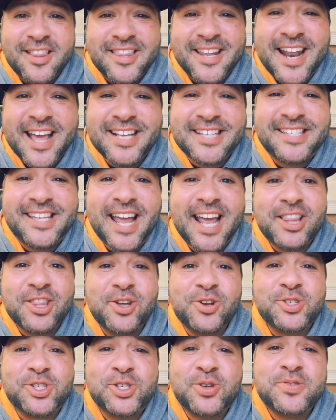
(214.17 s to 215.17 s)
The next day,
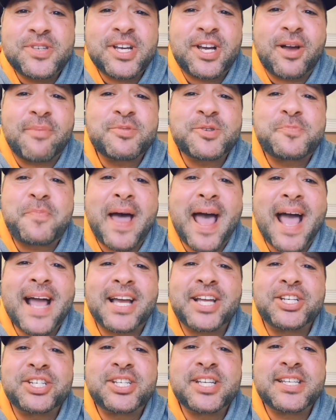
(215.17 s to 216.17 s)
little Susie comes
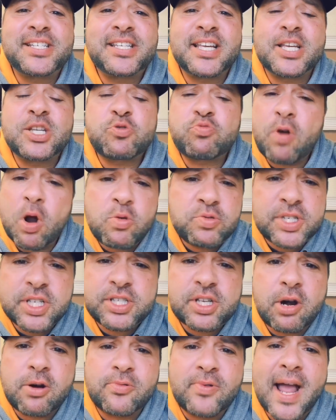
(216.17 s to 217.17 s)
back and she says,
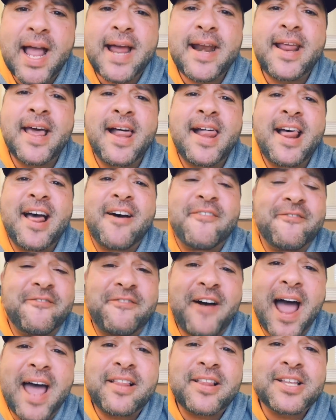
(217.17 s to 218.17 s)
Roses are red,
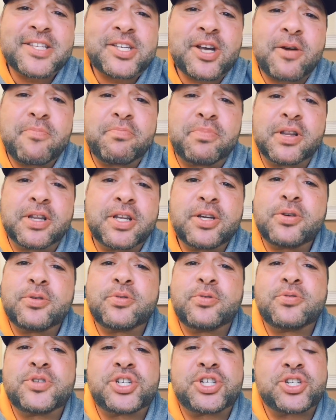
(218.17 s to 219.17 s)
violets are
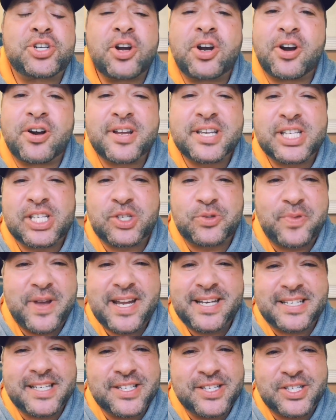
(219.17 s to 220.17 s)
blue, sugar is
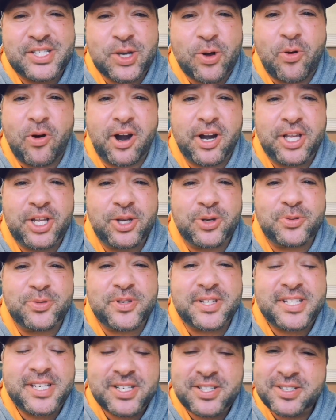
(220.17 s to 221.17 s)
sweet, and so are
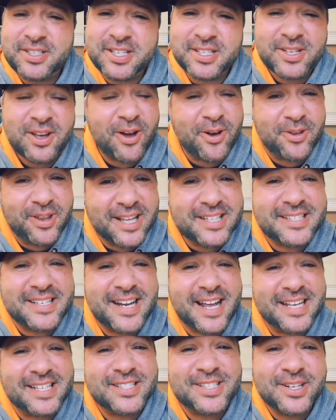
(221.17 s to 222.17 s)
you. The teacher says, Oh,
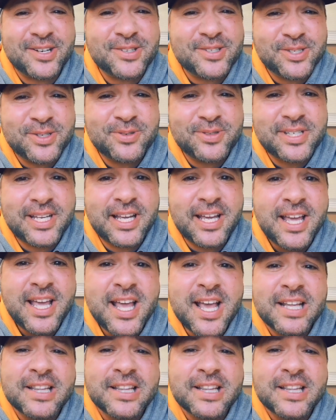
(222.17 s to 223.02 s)
that's nice, little Susie.